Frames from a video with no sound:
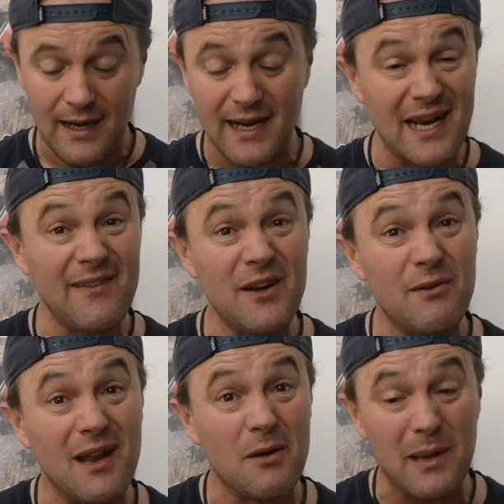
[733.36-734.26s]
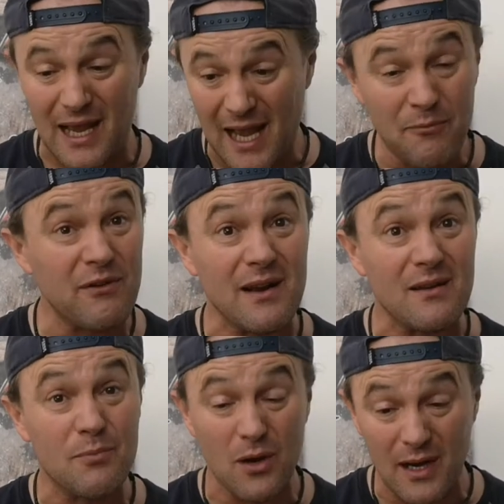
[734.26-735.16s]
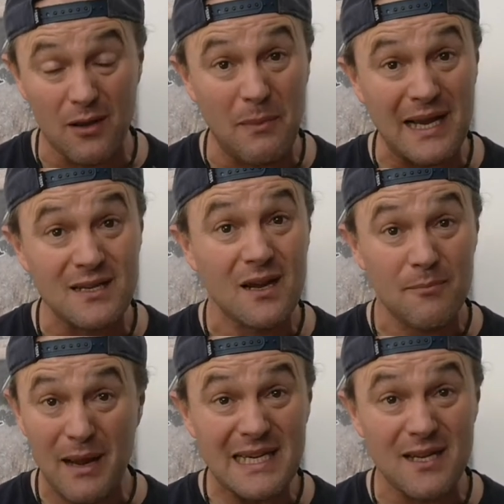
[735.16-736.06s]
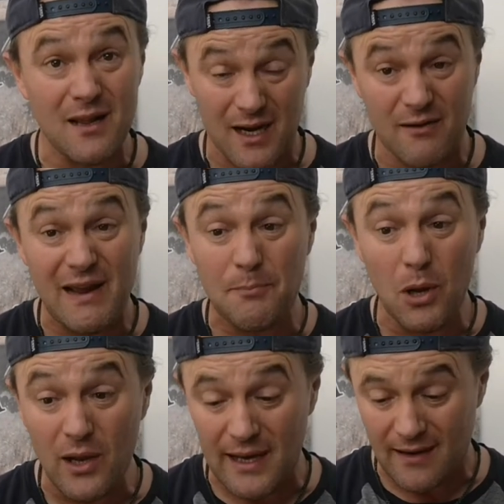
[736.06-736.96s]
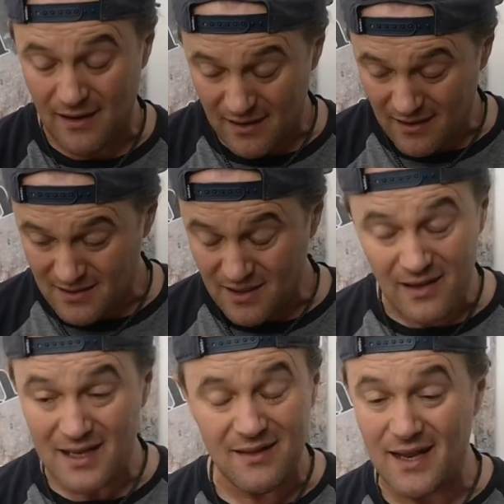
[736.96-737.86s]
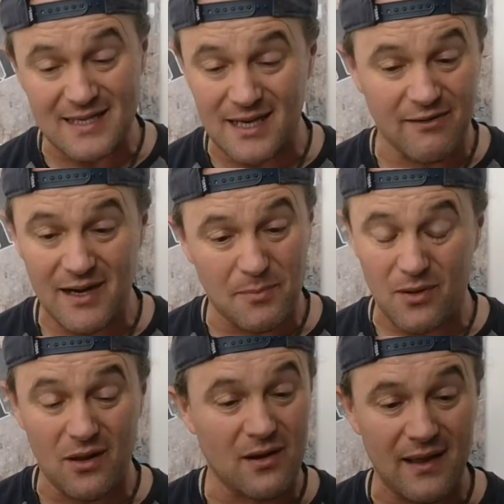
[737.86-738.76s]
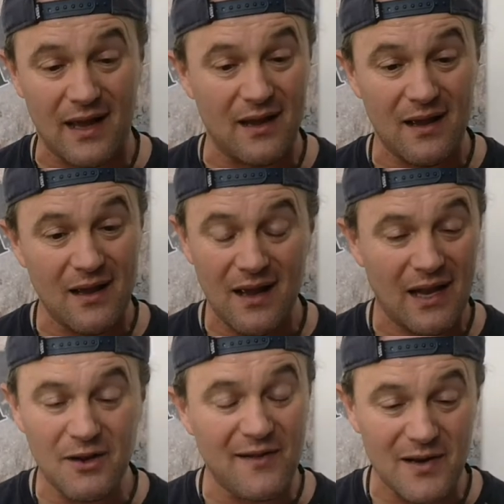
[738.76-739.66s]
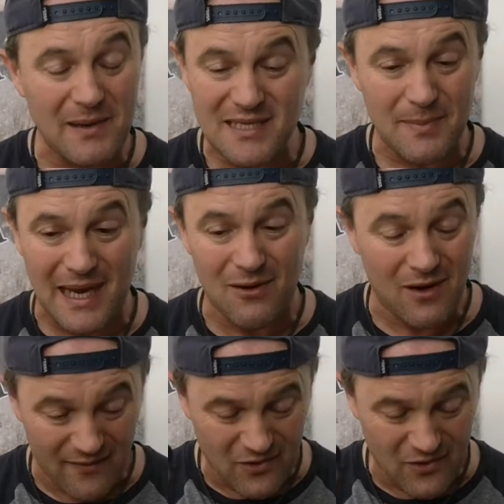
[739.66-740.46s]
And it can even do a little bit of hammering, put a little mace like a red plug in. So that is incredible. Look at that. I don't have to mess about.